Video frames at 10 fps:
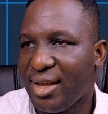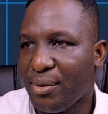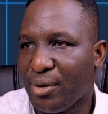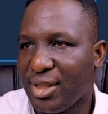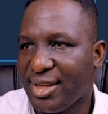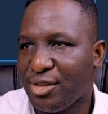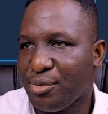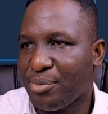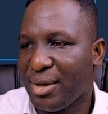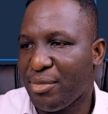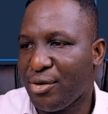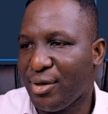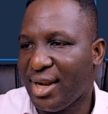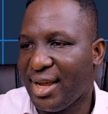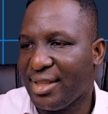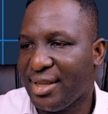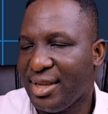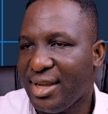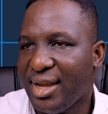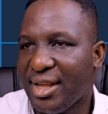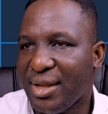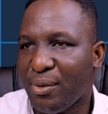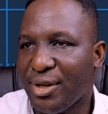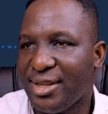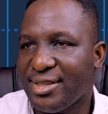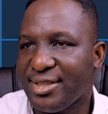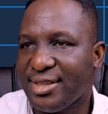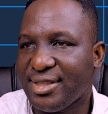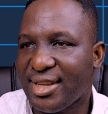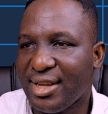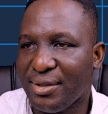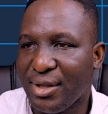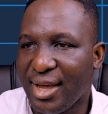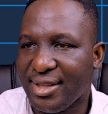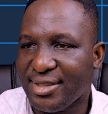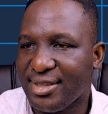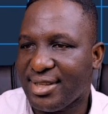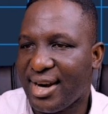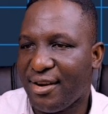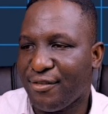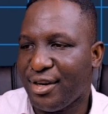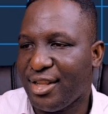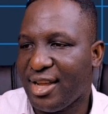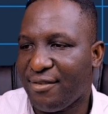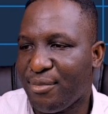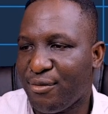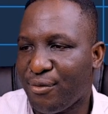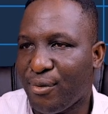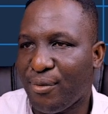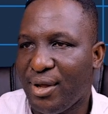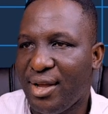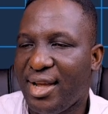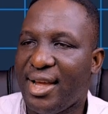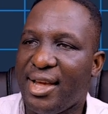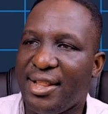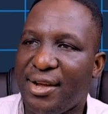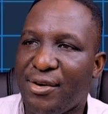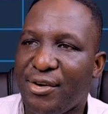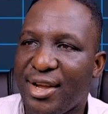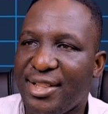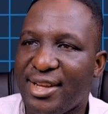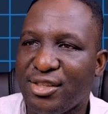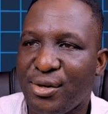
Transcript: I want that to be my mirror line, and then what entities, the entities that I already have before, again I'll create that.